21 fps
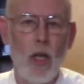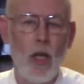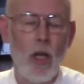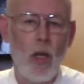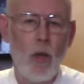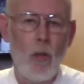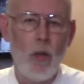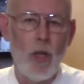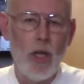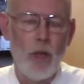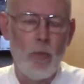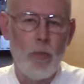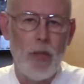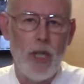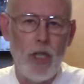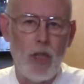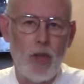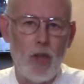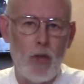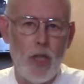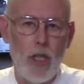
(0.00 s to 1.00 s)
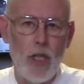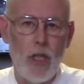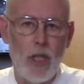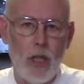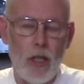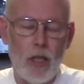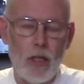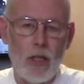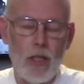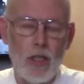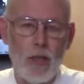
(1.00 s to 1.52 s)
one of the
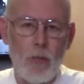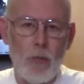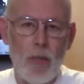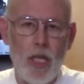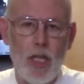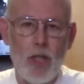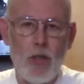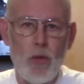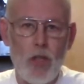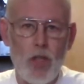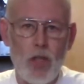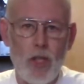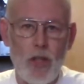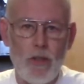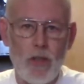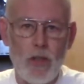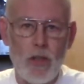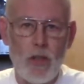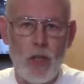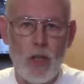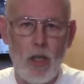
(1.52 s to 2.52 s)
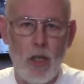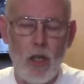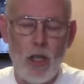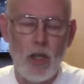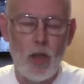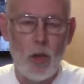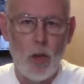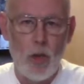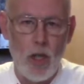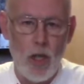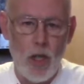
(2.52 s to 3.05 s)
assistant pastry chefs got
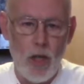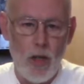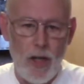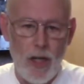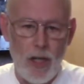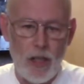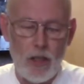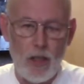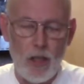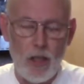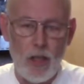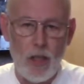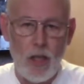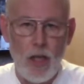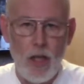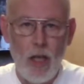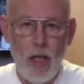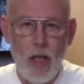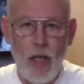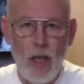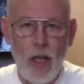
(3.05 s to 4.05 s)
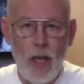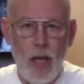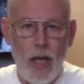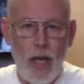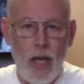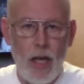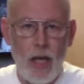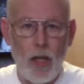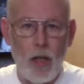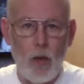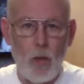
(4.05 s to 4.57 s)
into a car accident
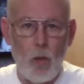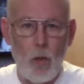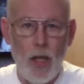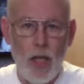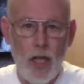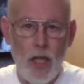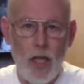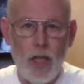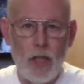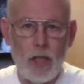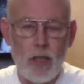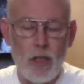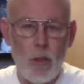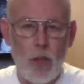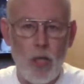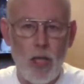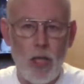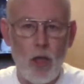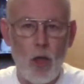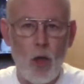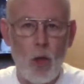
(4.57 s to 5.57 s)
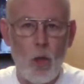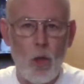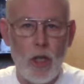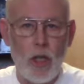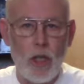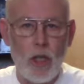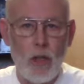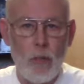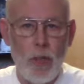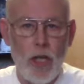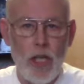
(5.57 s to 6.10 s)
and we needed somebody to go work
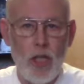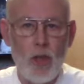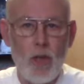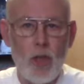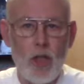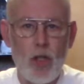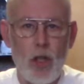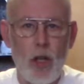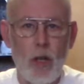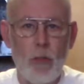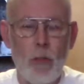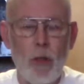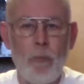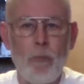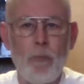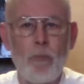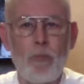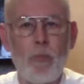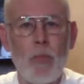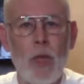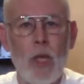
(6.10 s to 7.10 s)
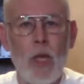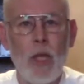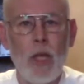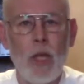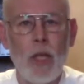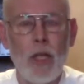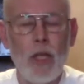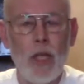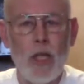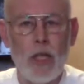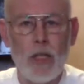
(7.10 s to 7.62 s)
in the pastry shop.
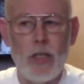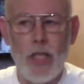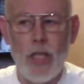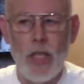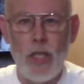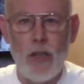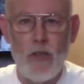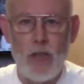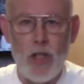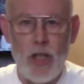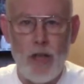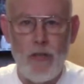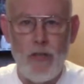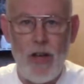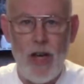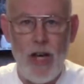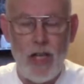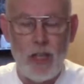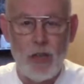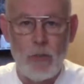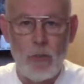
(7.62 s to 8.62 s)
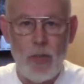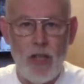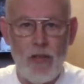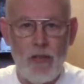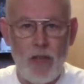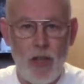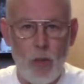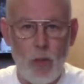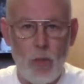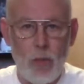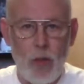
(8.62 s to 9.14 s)
The executive chef asked me if
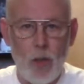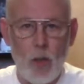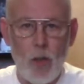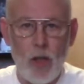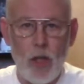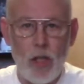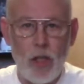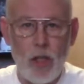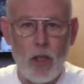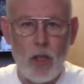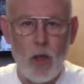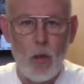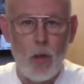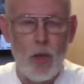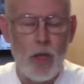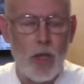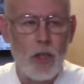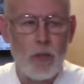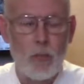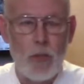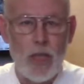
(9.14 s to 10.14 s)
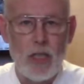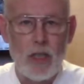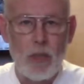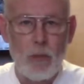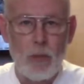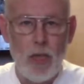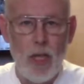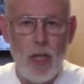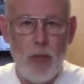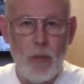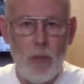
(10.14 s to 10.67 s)
I would be willing to go in and spend
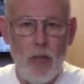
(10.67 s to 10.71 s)
some time